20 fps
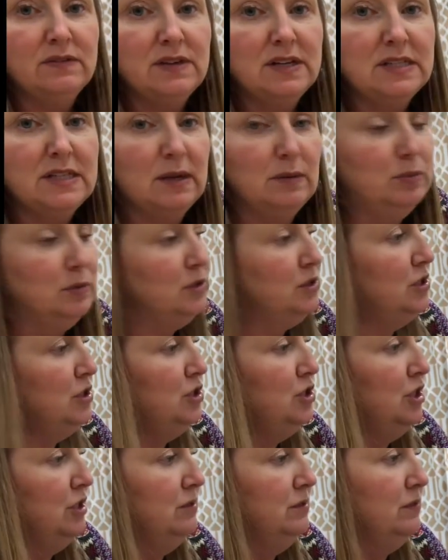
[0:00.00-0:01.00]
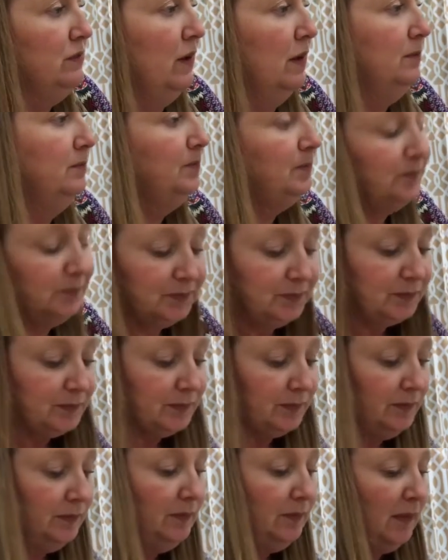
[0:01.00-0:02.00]
of examples to choose from.
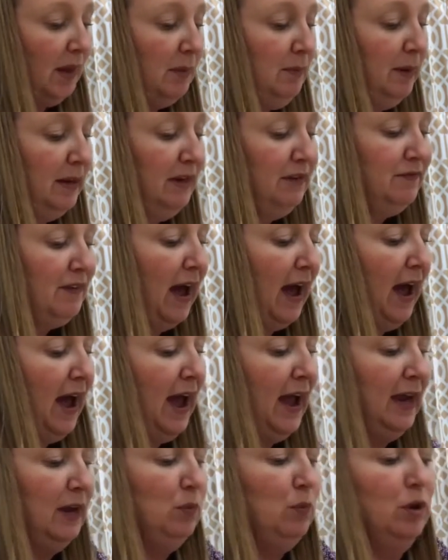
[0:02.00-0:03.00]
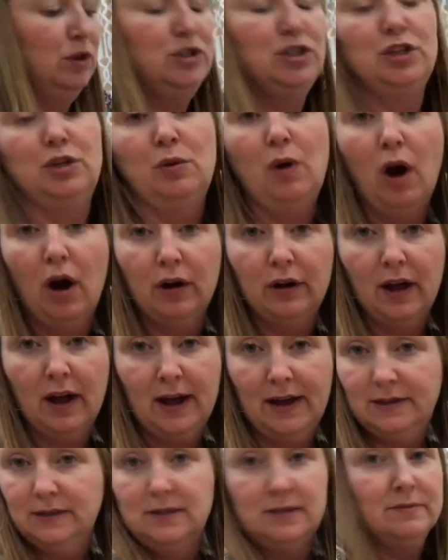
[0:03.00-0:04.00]
But if I want to do hard
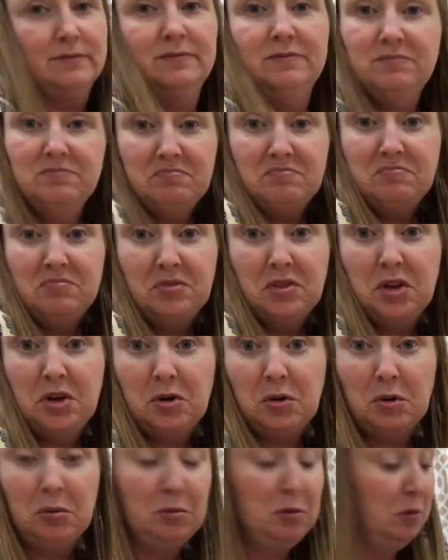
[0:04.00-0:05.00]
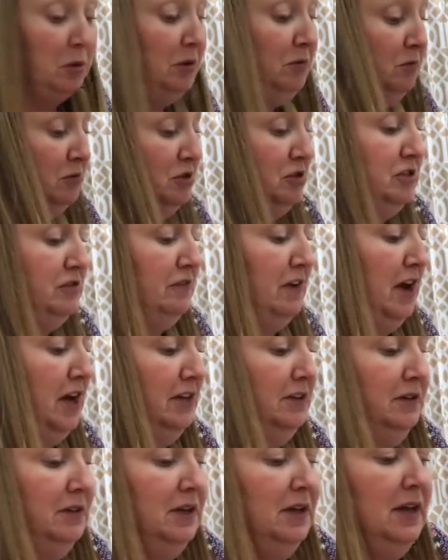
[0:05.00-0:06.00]
eyes, the normal one, which is
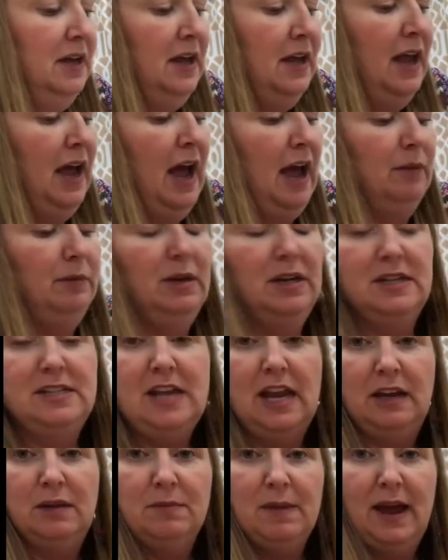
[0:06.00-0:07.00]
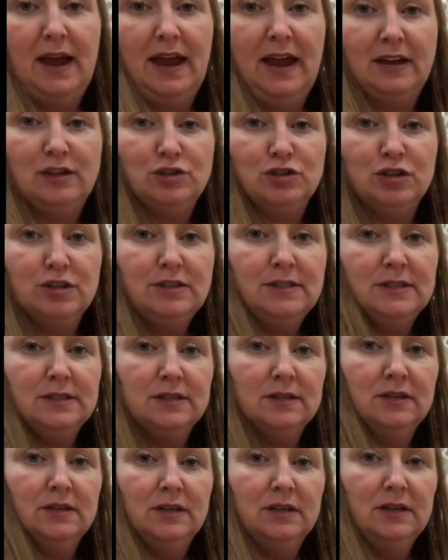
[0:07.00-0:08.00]
fine, I'm going to take my
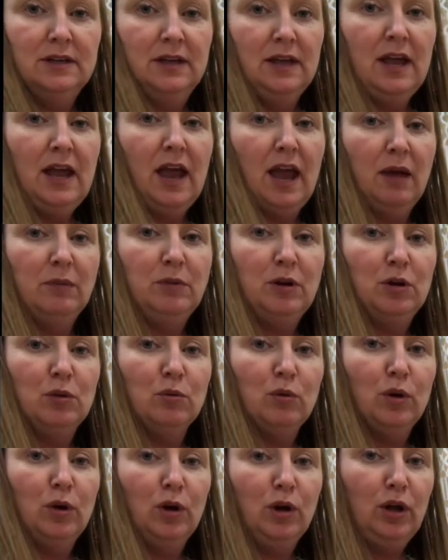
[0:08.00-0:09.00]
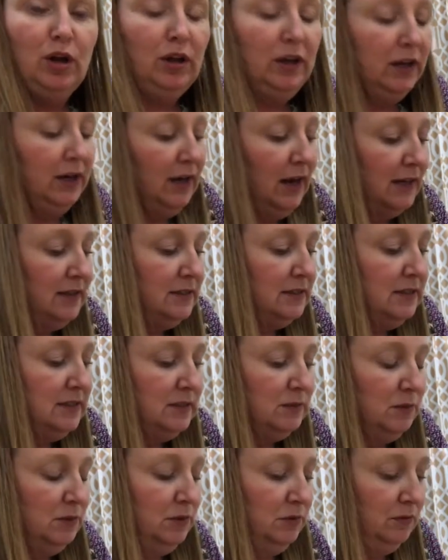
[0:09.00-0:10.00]
extras. I'm going to roll it nice and
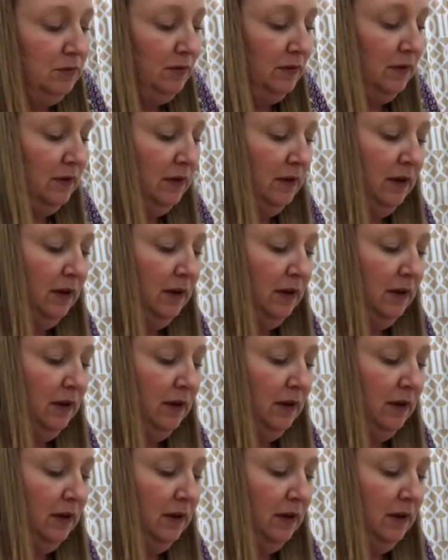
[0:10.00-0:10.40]
smooth.